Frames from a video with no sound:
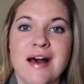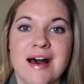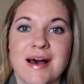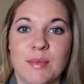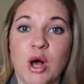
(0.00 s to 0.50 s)

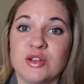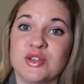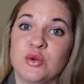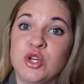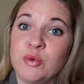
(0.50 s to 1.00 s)
Um,
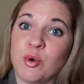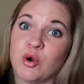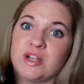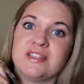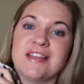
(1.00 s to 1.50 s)
also
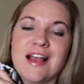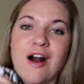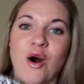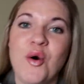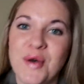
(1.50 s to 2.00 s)
newborns,
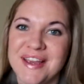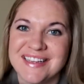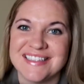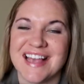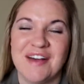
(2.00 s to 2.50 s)
they
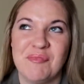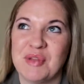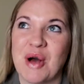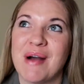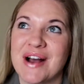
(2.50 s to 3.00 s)
always have
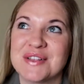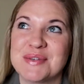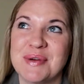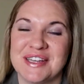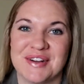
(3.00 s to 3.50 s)

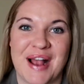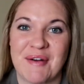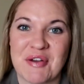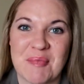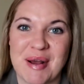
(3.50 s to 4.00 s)
blowouts when you're
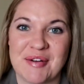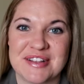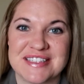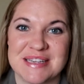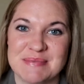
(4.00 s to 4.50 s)
out and about,
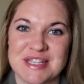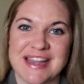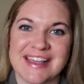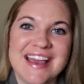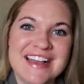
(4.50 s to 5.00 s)
it seems
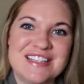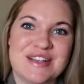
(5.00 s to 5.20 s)
like.